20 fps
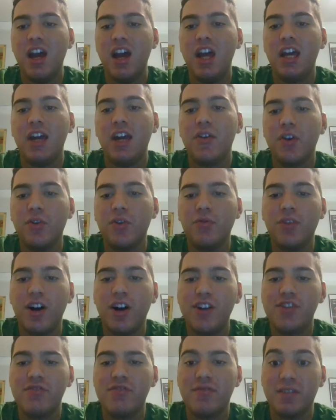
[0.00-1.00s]
Aaron
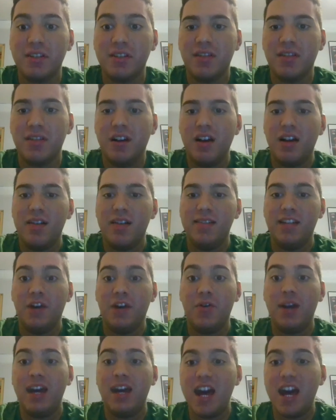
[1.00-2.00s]
Rodgers versus
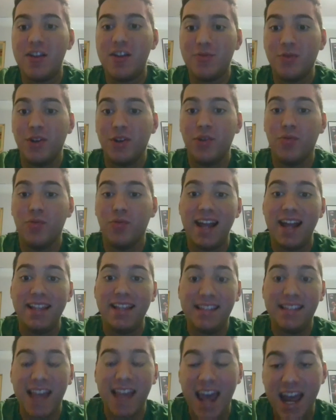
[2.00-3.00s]
Derrick Henry, Ryan
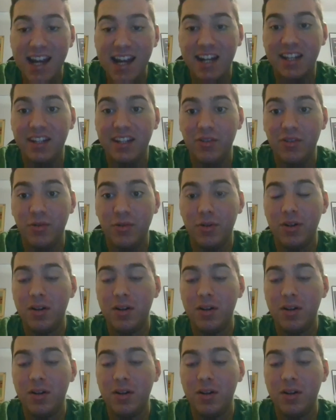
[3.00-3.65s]
Tannehill.